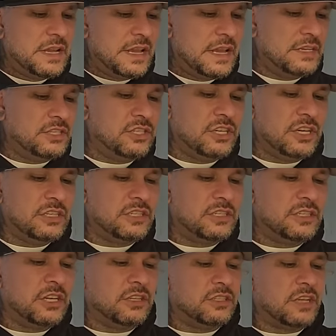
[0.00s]
it's
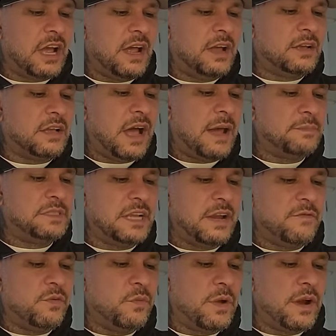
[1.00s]
just, there's cops
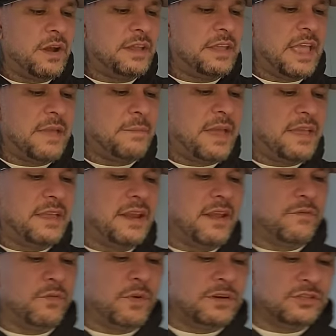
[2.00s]
everywhere and gang banging
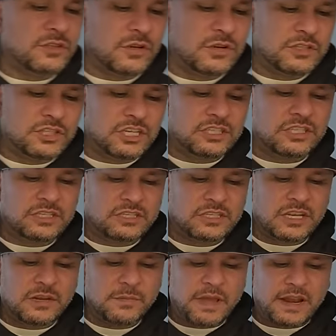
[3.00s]
everywhere. So it's just a
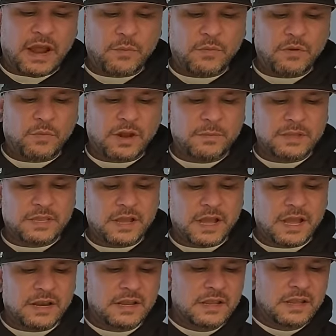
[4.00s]
city, man. I wouldn't want to be
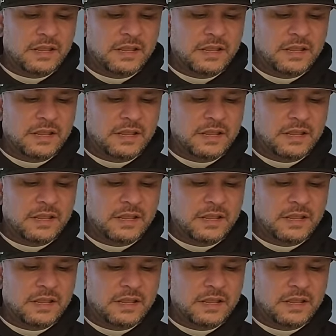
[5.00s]
caught